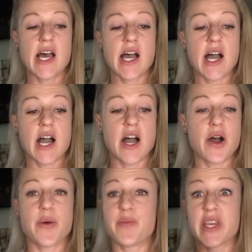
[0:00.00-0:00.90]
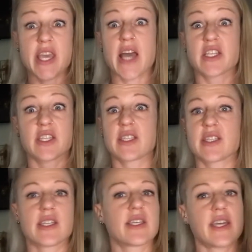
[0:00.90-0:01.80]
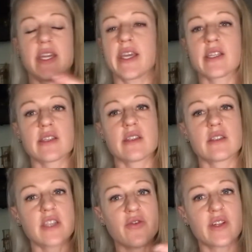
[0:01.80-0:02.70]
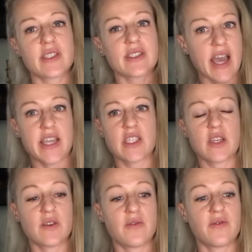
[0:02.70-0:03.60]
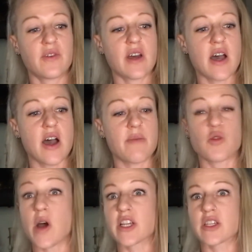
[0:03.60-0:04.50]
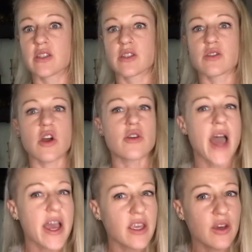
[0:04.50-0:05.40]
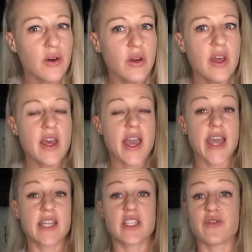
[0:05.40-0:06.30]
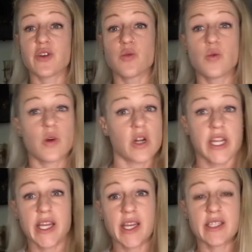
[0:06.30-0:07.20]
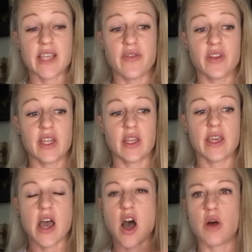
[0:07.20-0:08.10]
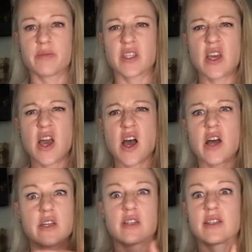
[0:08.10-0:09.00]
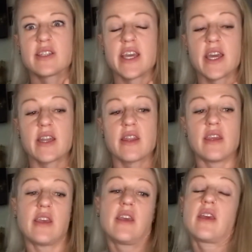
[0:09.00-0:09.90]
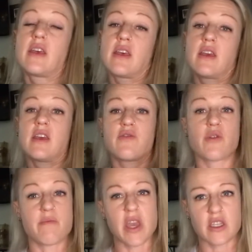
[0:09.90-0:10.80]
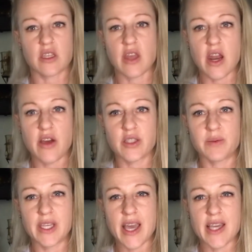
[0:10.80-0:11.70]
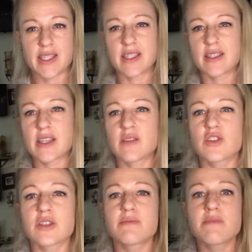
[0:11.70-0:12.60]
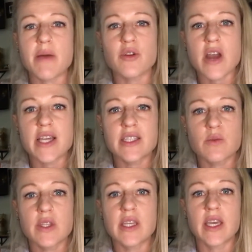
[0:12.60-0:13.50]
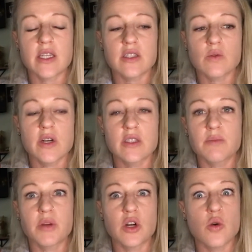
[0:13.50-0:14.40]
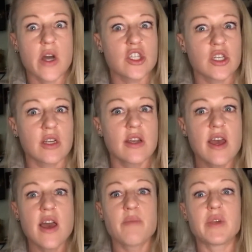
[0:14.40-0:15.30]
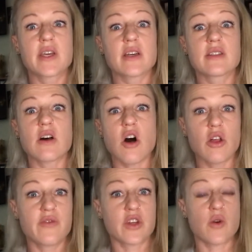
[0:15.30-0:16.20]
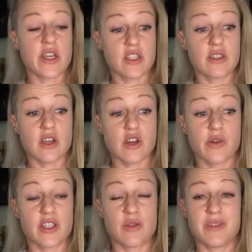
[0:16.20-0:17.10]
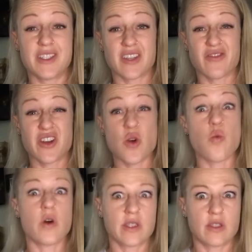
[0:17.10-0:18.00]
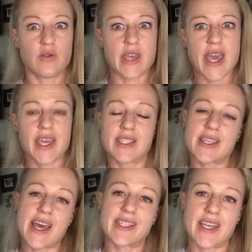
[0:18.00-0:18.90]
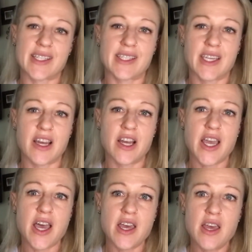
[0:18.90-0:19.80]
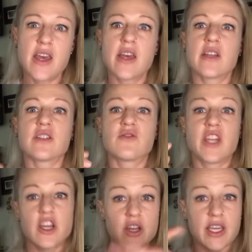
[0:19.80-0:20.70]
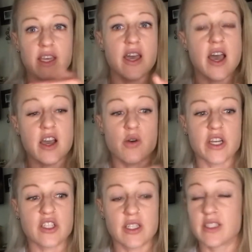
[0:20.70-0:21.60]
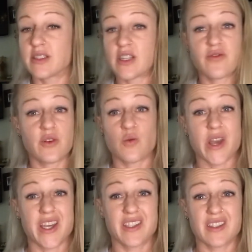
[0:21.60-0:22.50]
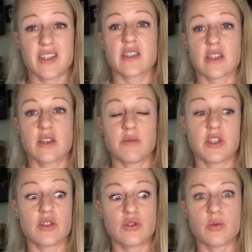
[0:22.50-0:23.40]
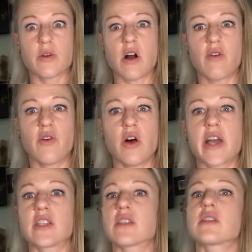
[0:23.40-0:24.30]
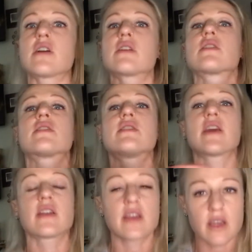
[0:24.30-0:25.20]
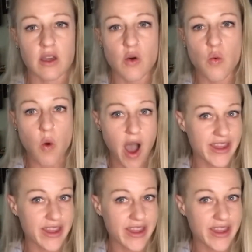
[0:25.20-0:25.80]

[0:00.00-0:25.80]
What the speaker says: But yeah, just getting different kinds of questions thrown at you and different wording definitely helped understand the information that I was being asked instead of just memorizing what the answer was per question, because all of the questions are going to be different once you get into that testing area. Hearing a question in different ways is going to be super helpful, and just understanding why